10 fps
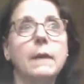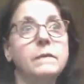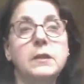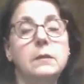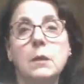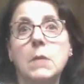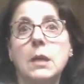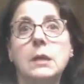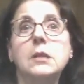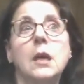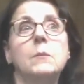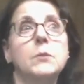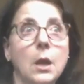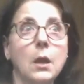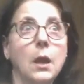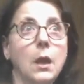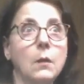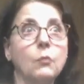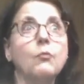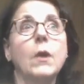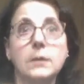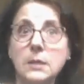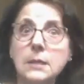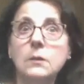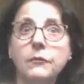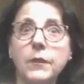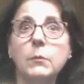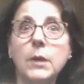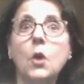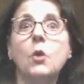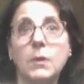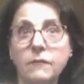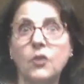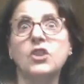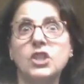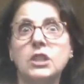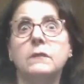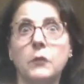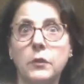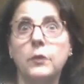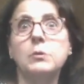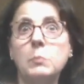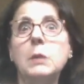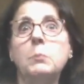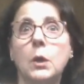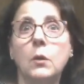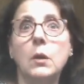I've seen them many times rent a single-family home and furnish it for those people.